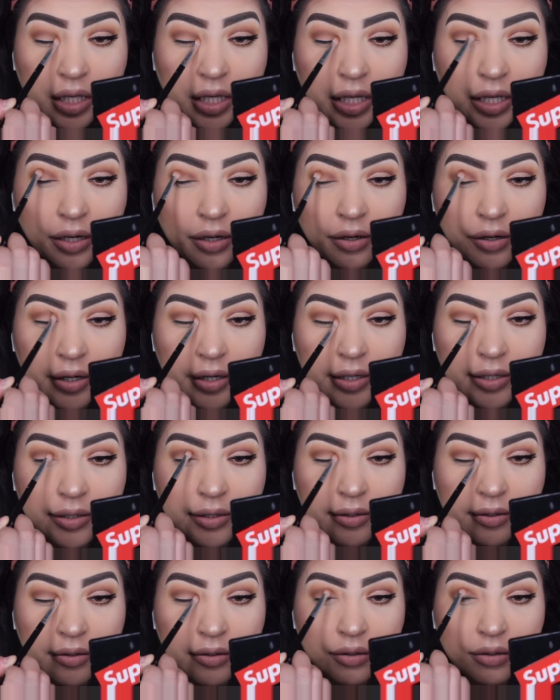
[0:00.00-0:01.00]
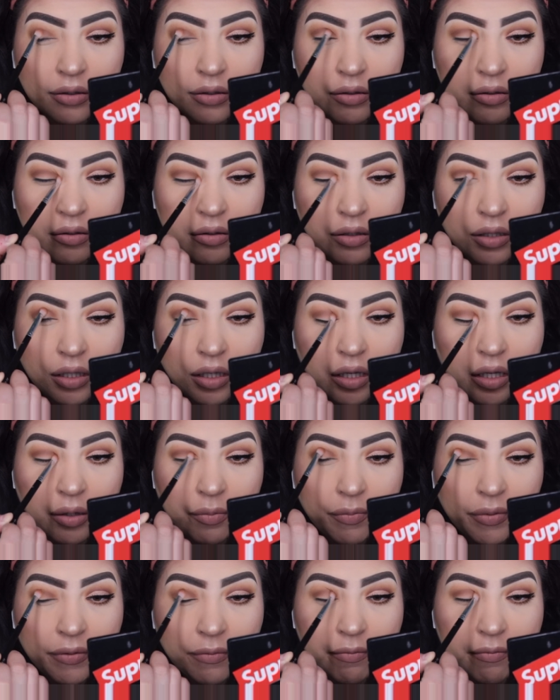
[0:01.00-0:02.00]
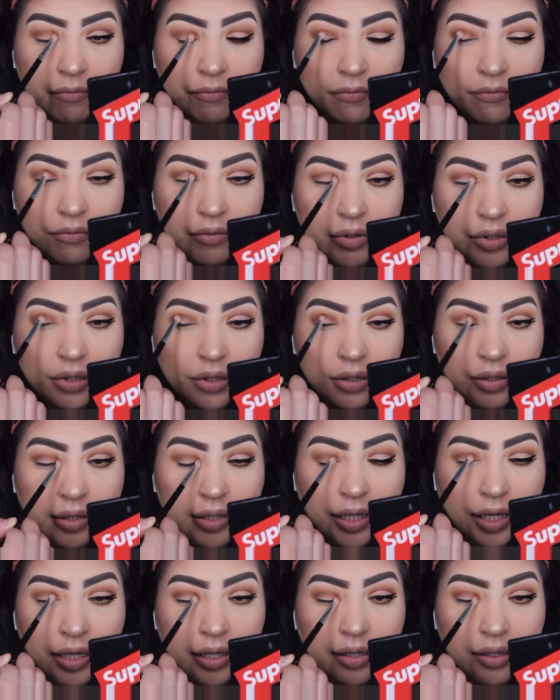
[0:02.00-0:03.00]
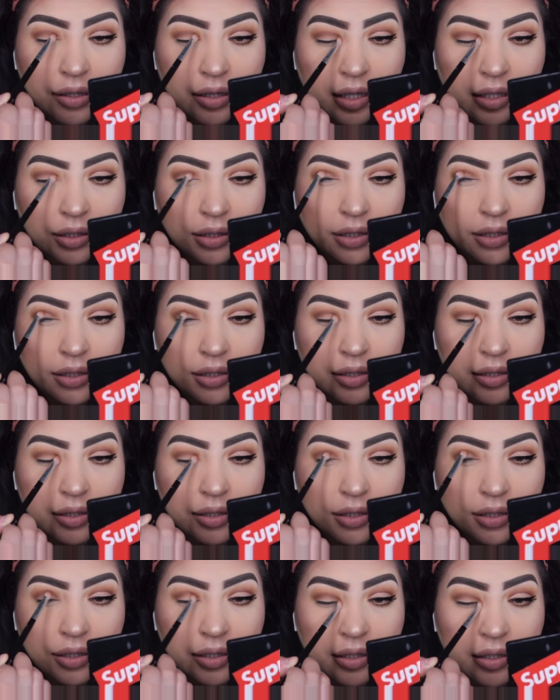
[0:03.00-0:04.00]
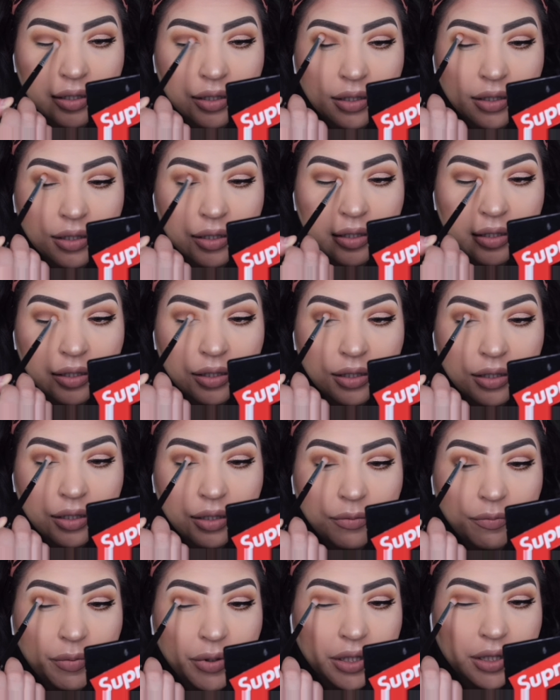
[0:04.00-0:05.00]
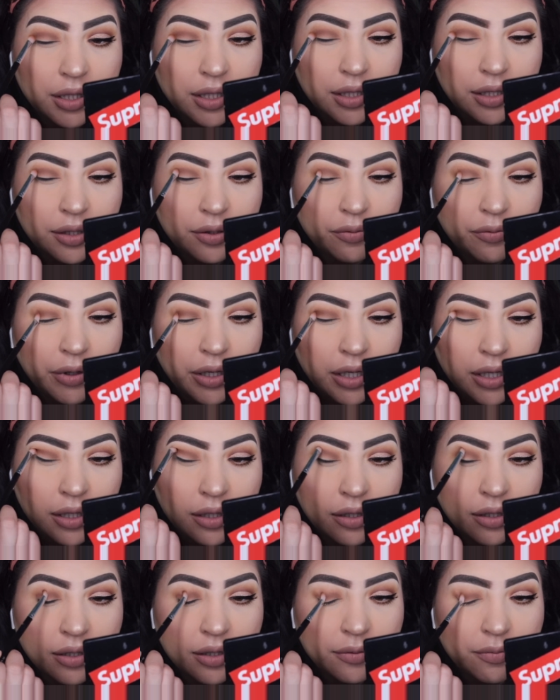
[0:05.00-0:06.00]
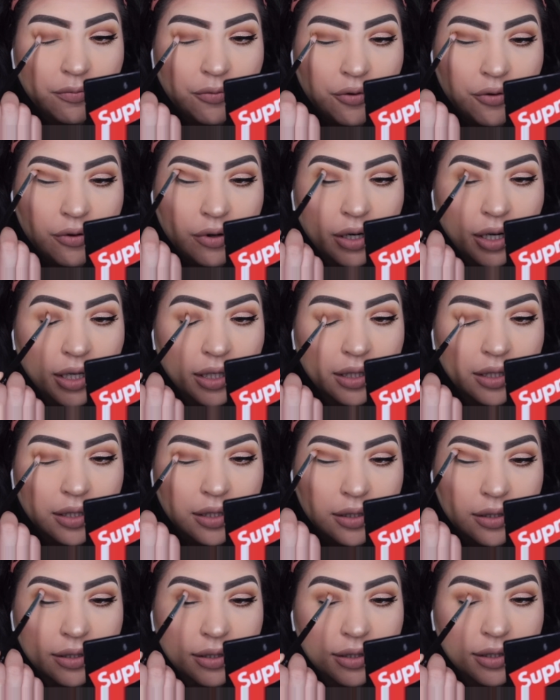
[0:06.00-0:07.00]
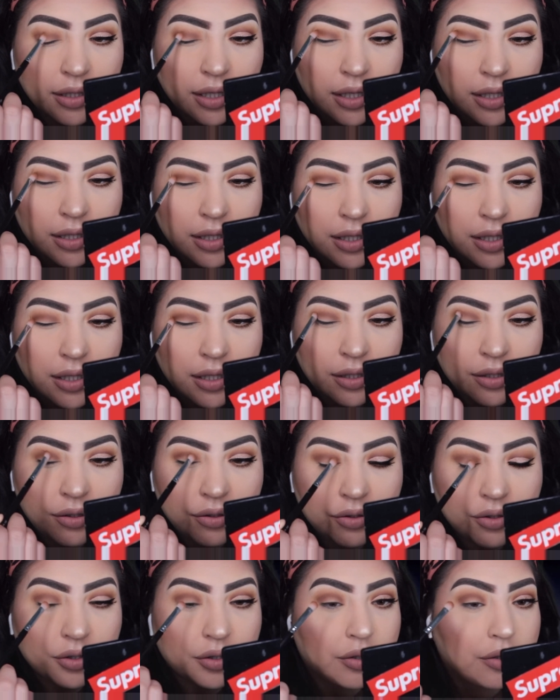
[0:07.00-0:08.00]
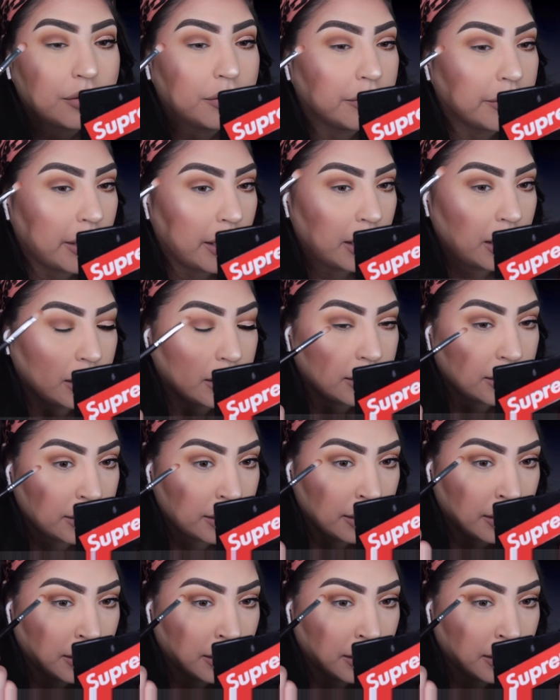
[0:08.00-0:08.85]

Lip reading: Here is up and to the side like this, but this way it's more like this, and then you just do that.